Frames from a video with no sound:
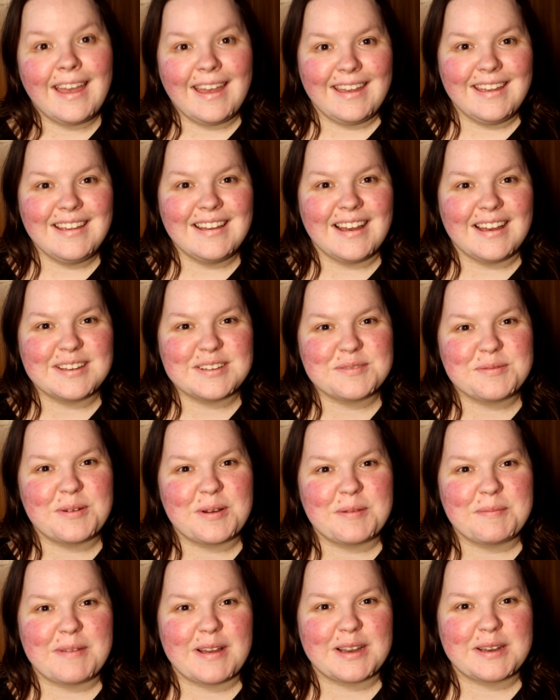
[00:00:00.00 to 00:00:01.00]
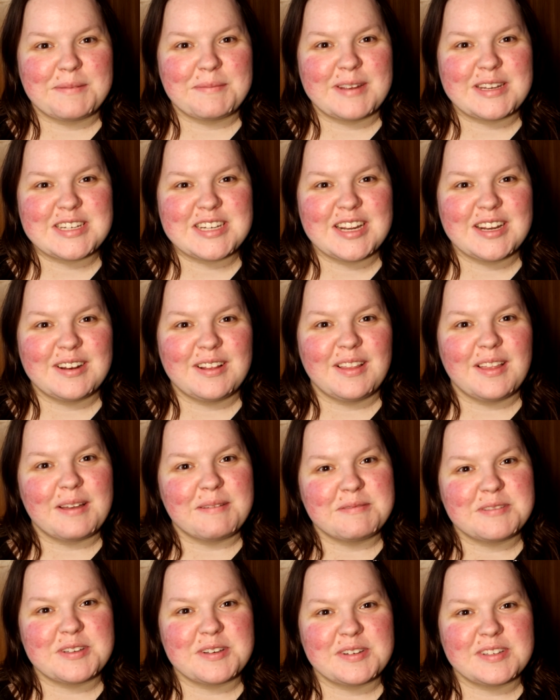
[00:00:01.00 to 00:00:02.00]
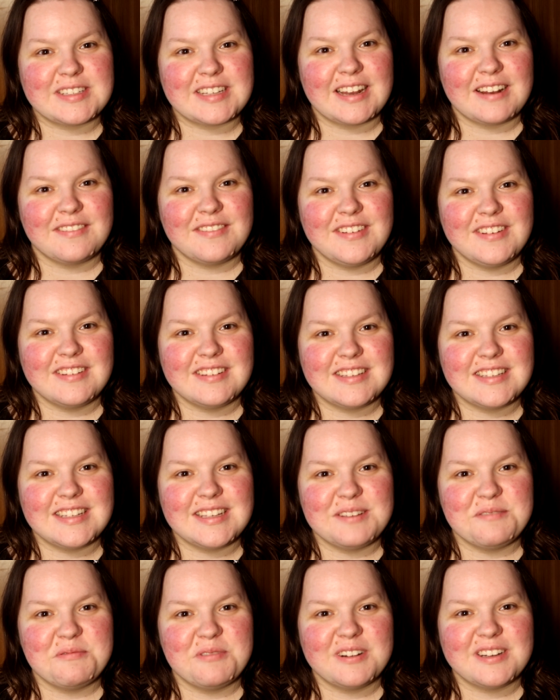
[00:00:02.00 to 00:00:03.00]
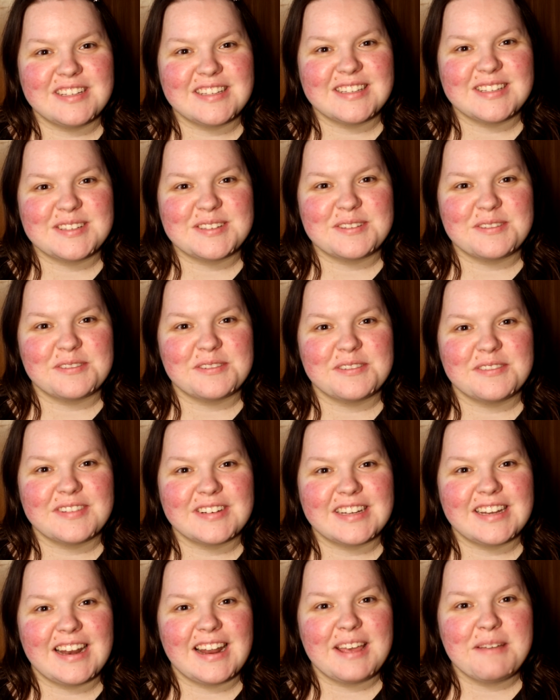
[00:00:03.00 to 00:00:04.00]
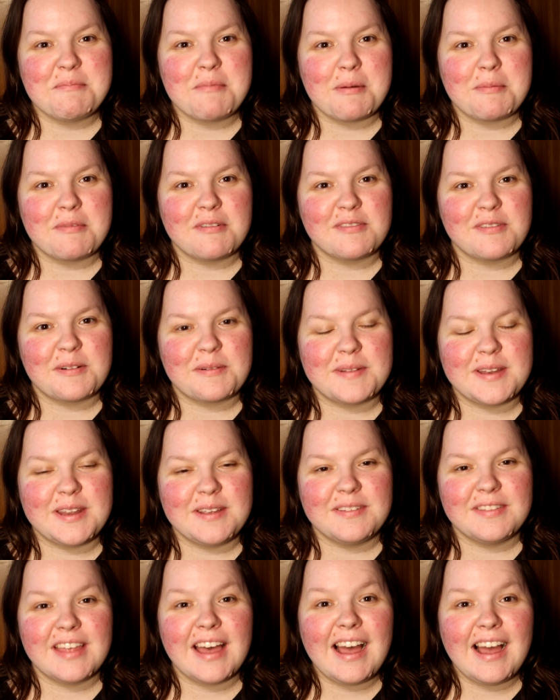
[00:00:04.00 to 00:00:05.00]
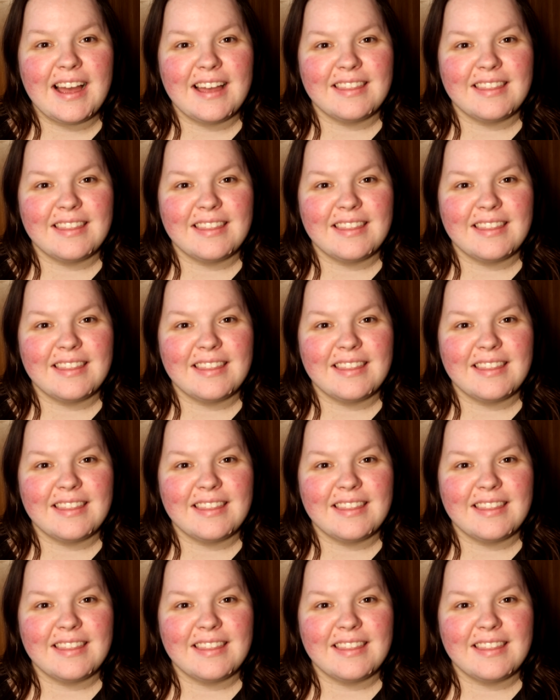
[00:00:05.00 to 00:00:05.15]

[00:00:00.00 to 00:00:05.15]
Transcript: Hey guys, welcome back to my channel. I'm so excited for you to see what is in store for today, but before we do that,